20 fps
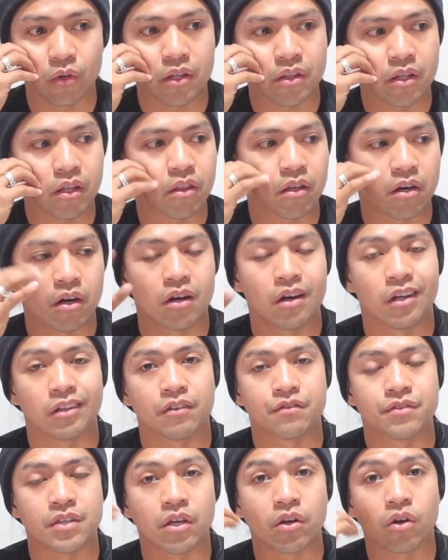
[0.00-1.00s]
I think there are a lot
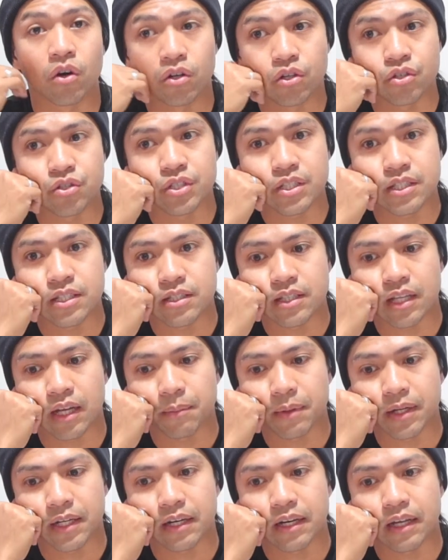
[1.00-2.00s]
of psychologists
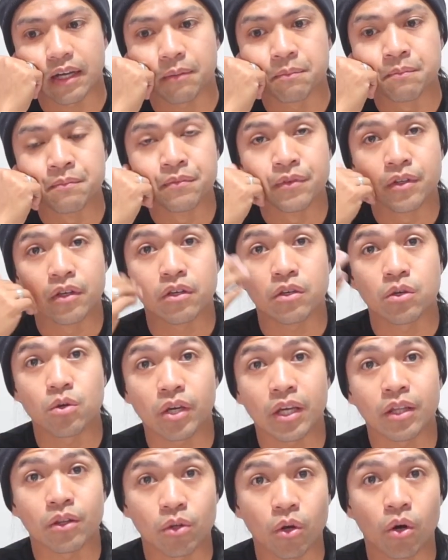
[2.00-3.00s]
naman na you
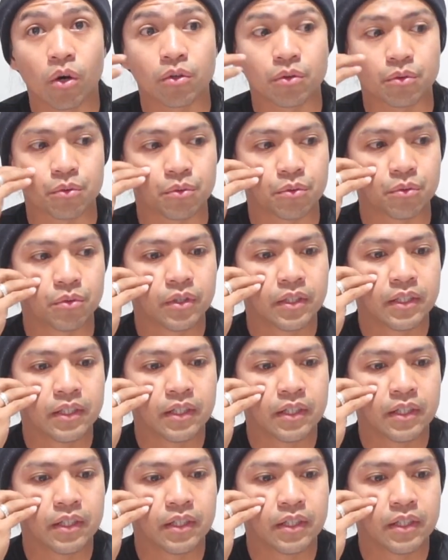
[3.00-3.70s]
can talk to.